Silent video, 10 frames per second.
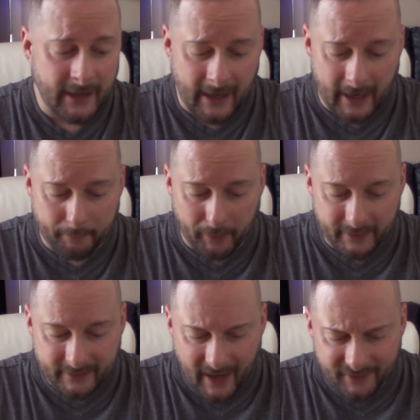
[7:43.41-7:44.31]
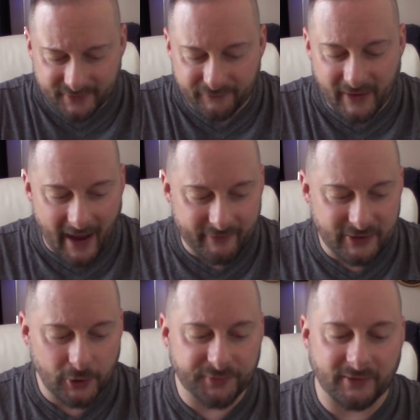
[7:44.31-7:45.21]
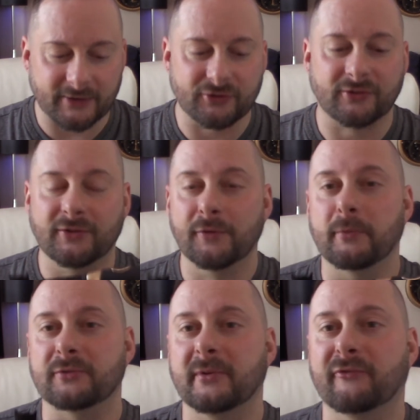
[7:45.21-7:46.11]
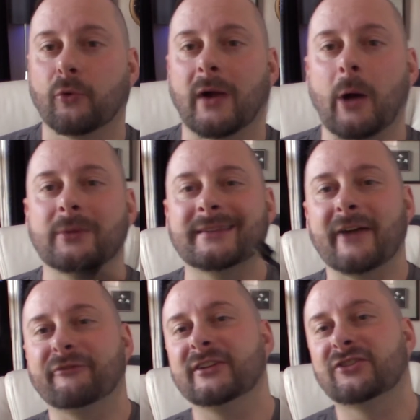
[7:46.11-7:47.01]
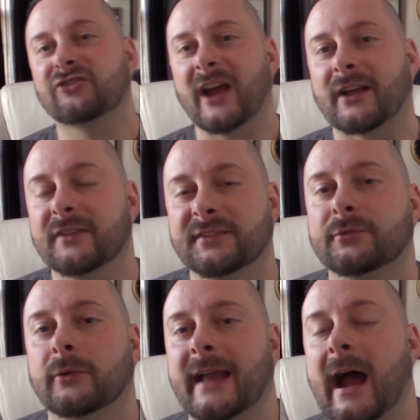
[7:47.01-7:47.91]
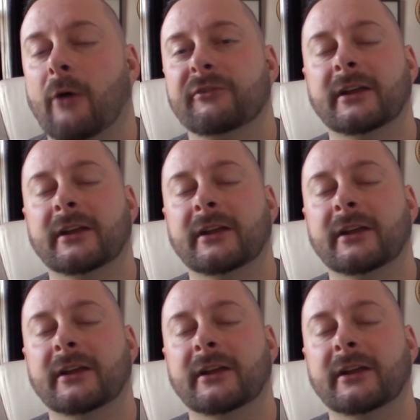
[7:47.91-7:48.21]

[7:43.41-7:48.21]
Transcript: But guys, if you haven't used an electric toothbrush before, I would definitely check this one out.